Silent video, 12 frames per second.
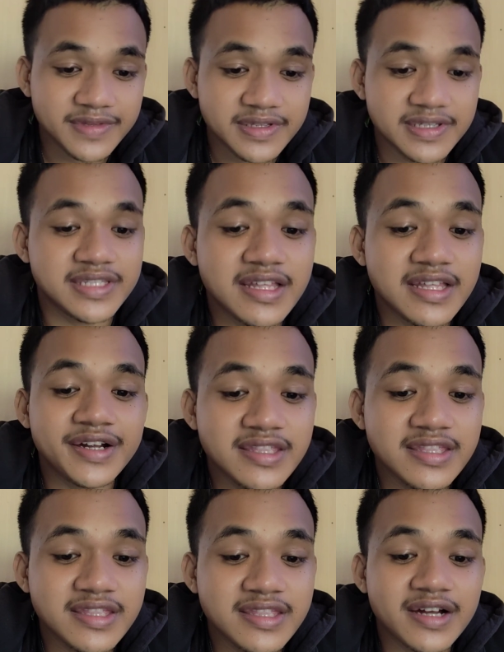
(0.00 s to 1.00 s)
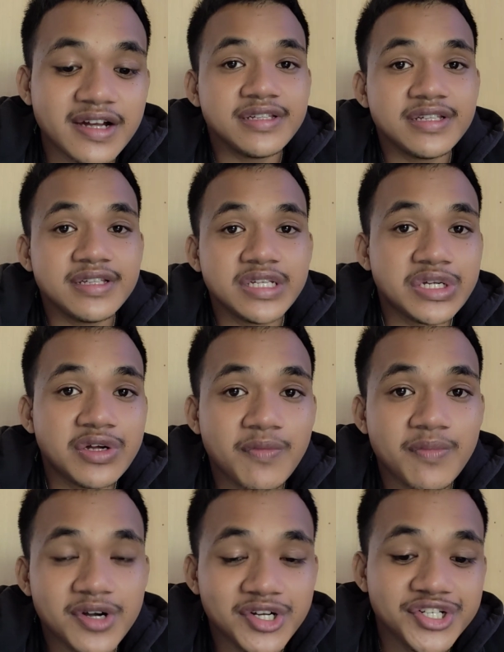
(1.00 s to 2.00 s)
Standard,
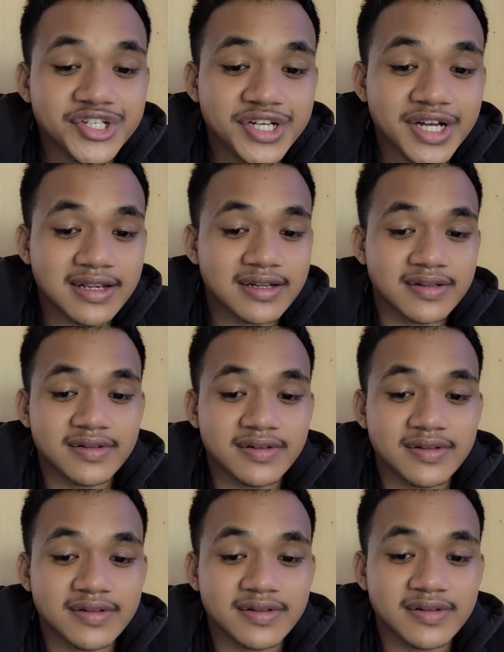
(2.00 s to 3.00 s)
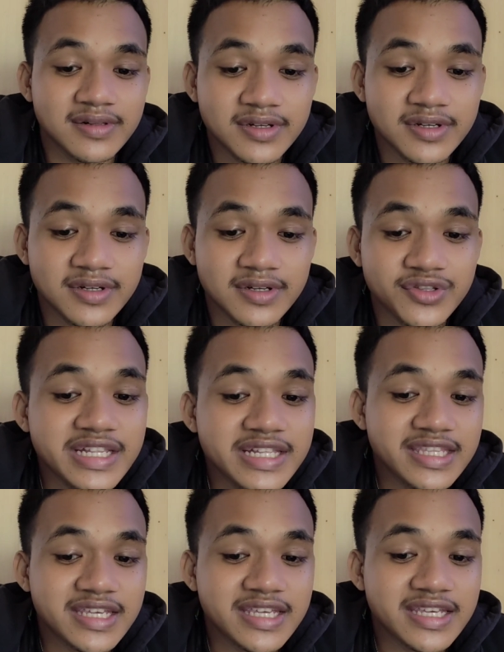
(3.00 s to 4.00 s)
Commercial,
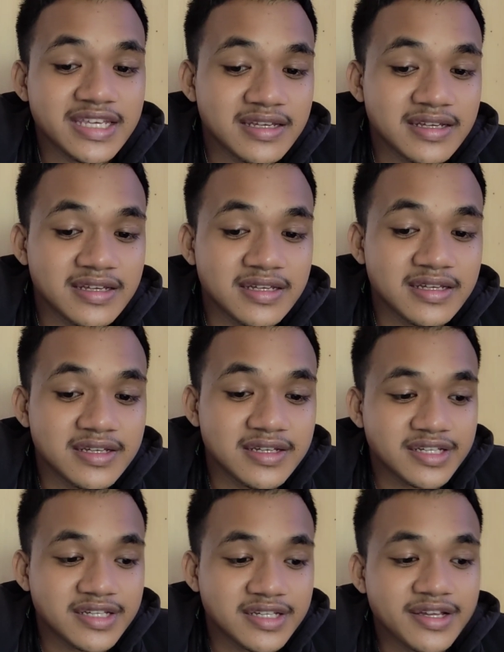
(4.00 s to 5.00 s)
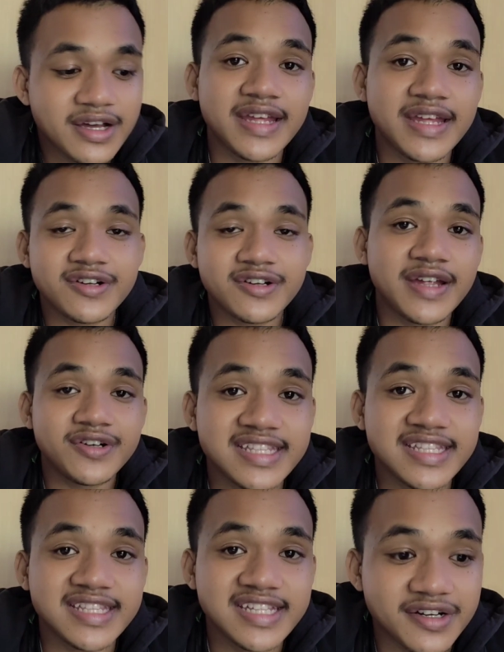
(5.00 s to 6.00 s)
Utility, Cutter, and
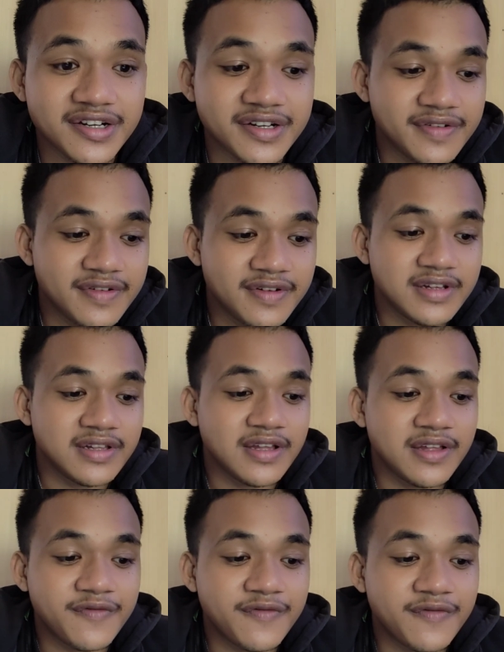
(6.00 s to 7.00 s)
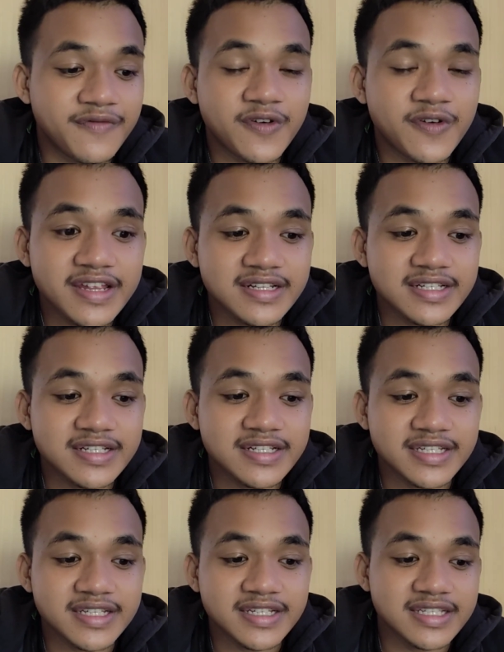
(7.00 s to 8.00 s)
Canner. And for veal is
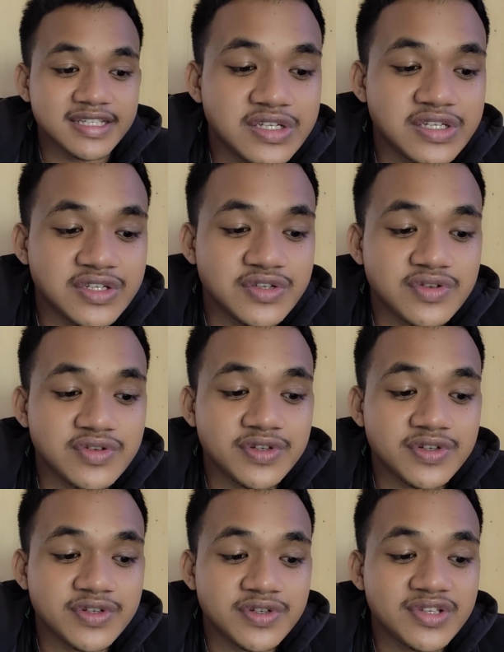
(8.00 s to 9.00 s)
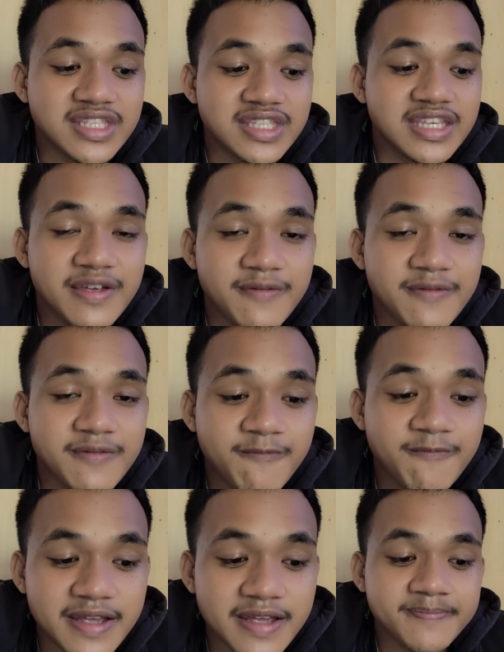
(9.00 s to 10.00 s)
USDA
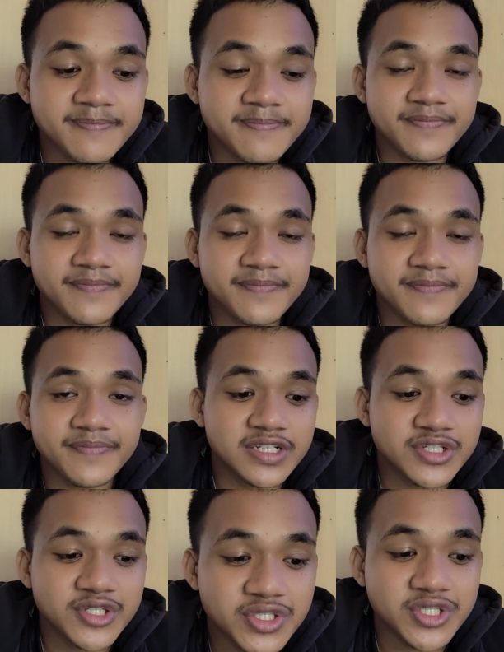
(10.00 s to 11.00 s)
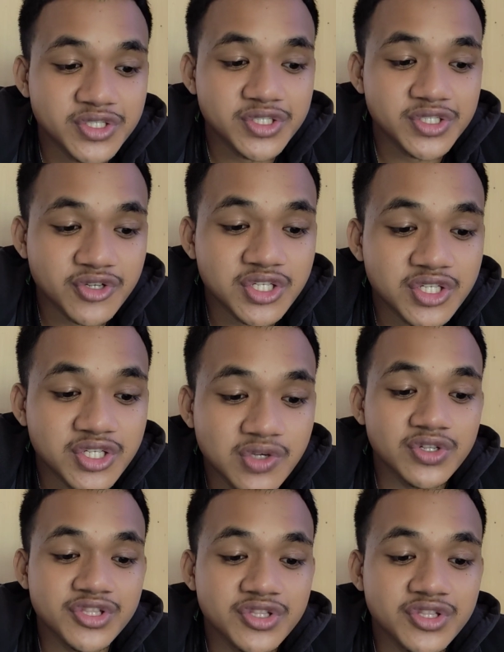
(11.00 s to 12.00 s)
Prime, Choice
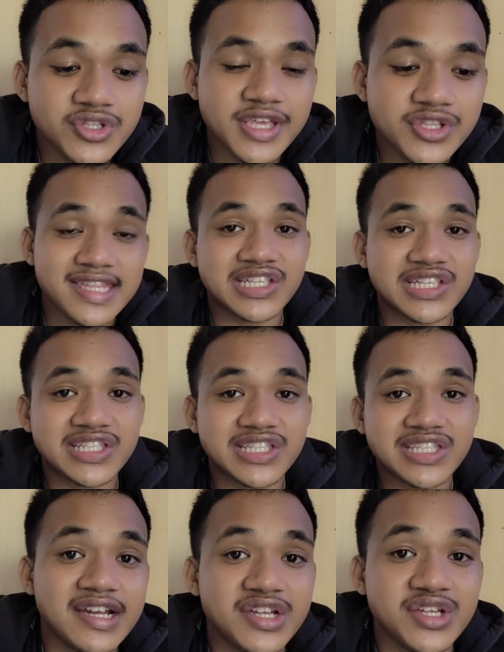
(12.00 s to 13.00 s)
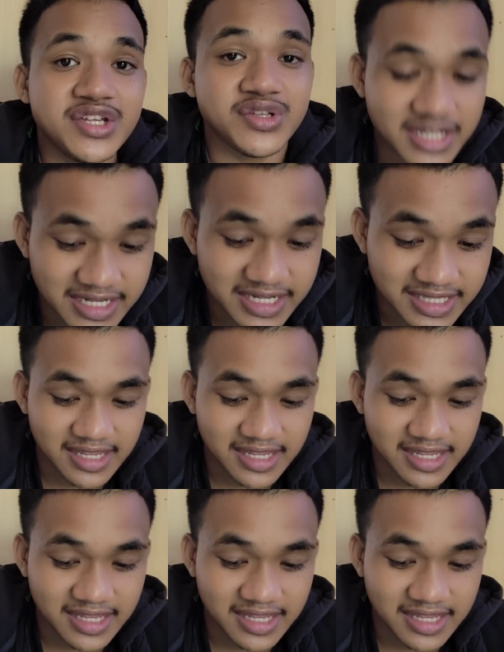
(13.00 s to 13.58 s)
Good, and Standard Utility.